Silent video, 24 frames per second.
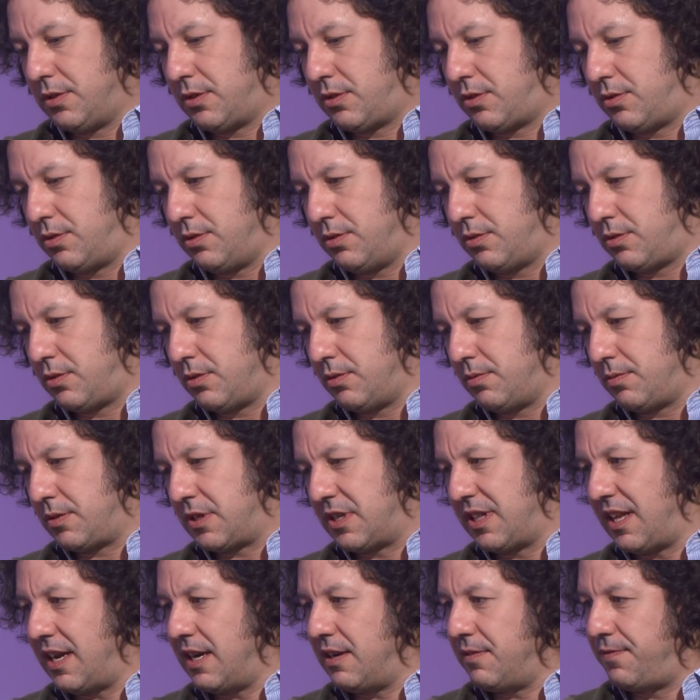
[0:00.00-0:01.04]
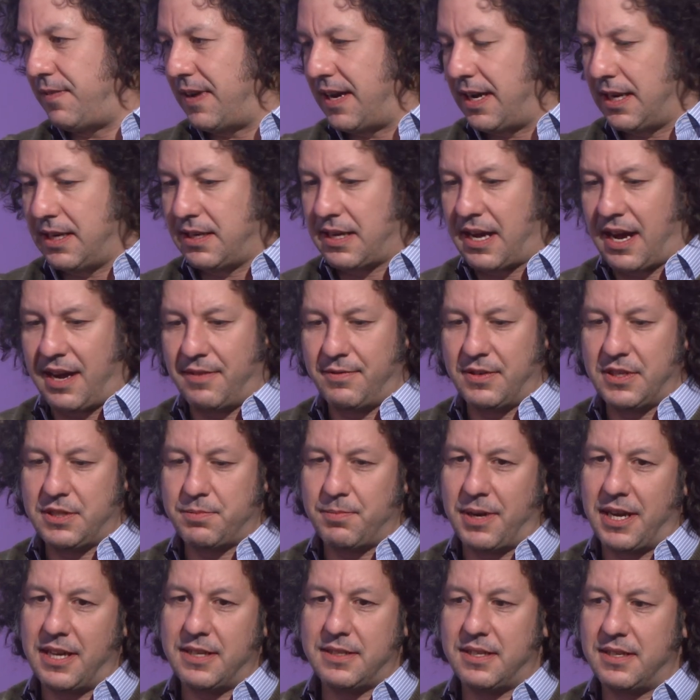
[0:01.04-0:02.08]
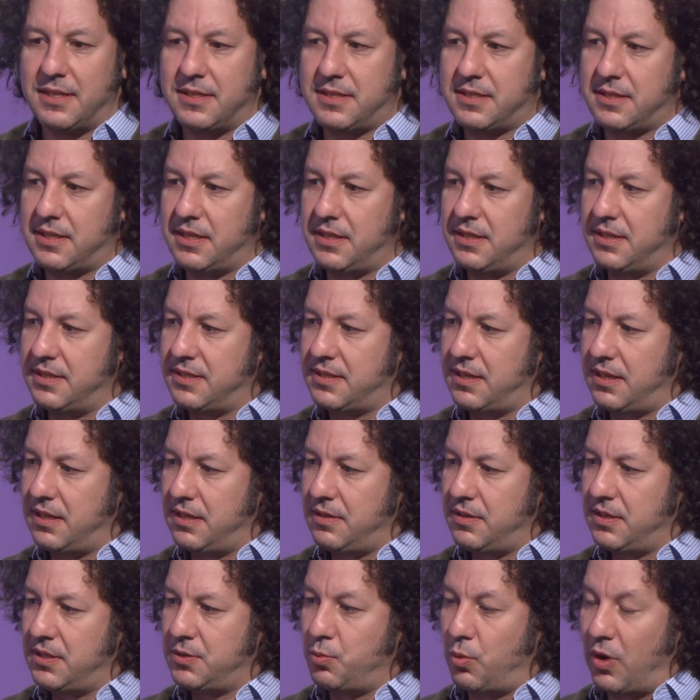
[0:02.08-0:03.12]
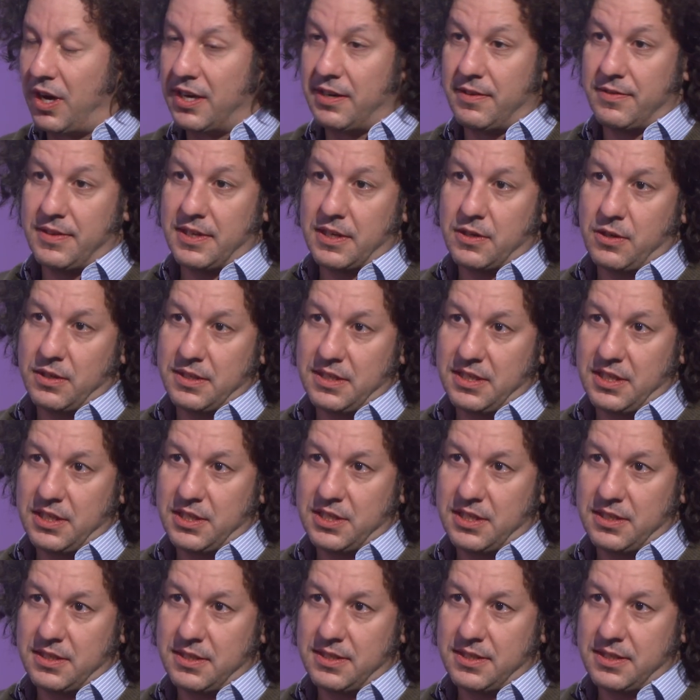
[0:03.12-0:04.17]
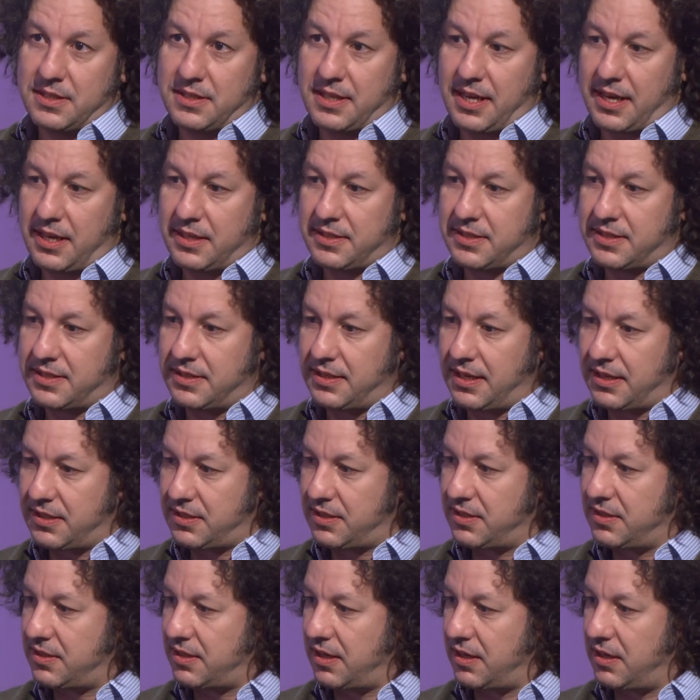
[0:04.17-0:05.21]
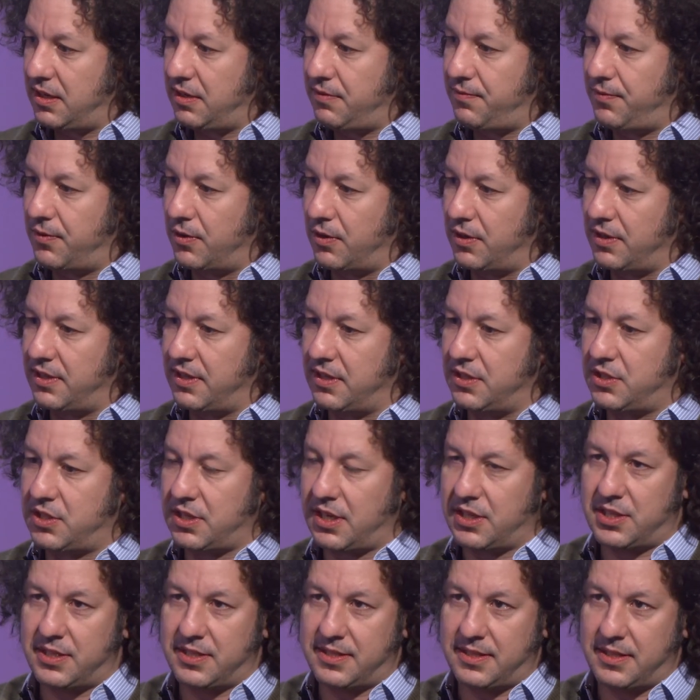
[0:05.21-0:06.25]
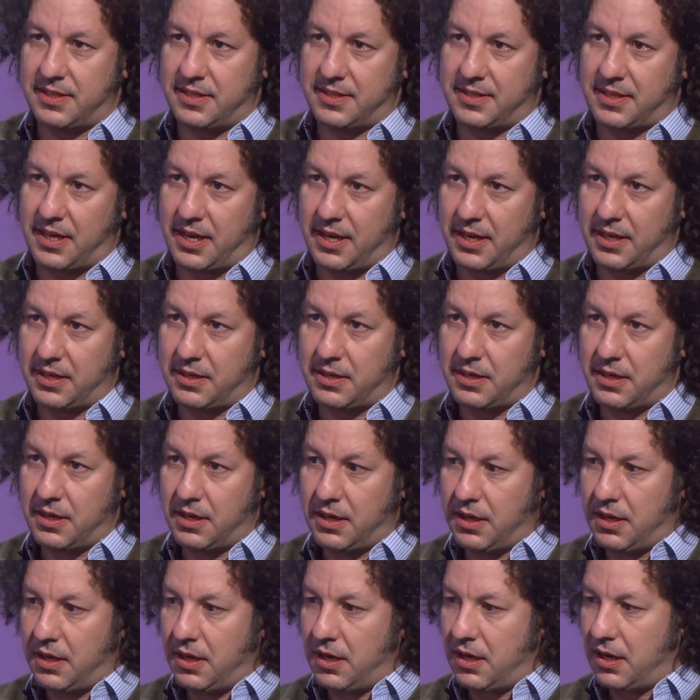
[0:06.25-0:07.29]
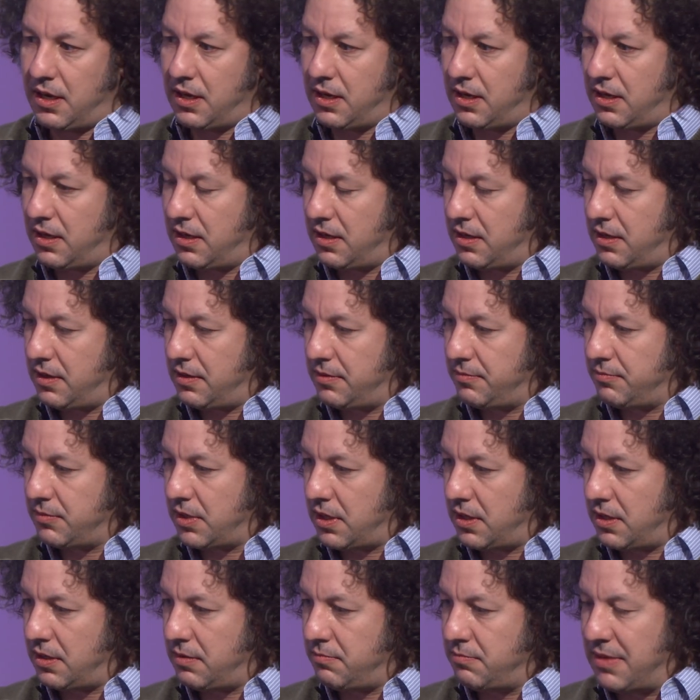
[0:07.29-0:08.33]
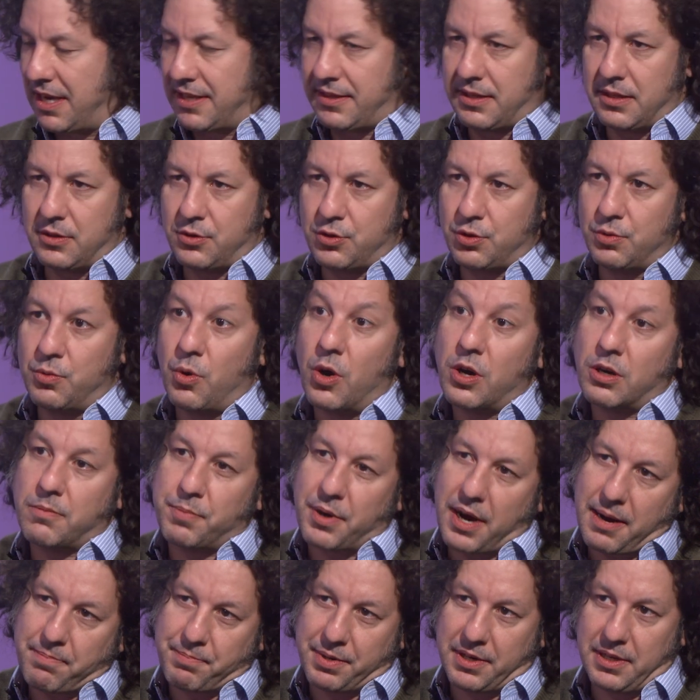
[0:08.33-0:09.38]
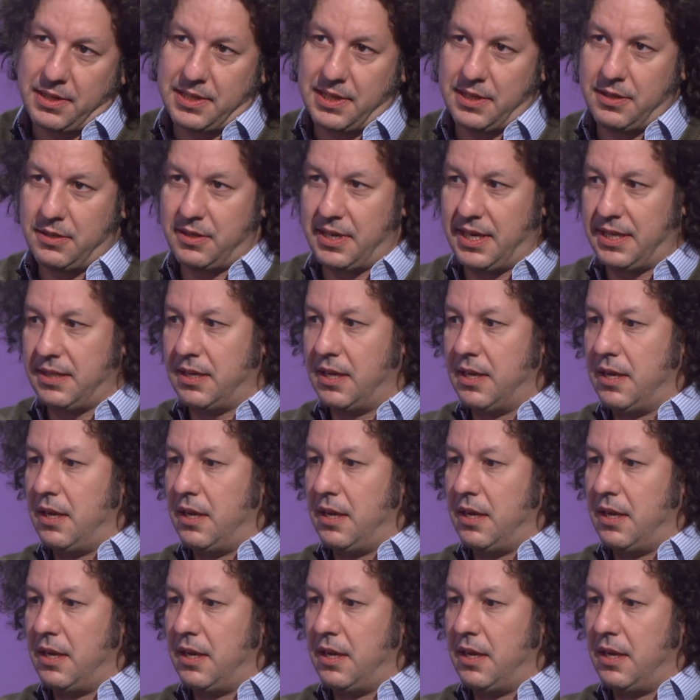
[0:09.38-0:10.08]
to clarify, average monotonicity is one of the conditions that's necessary for the judge's design method to work properly, right?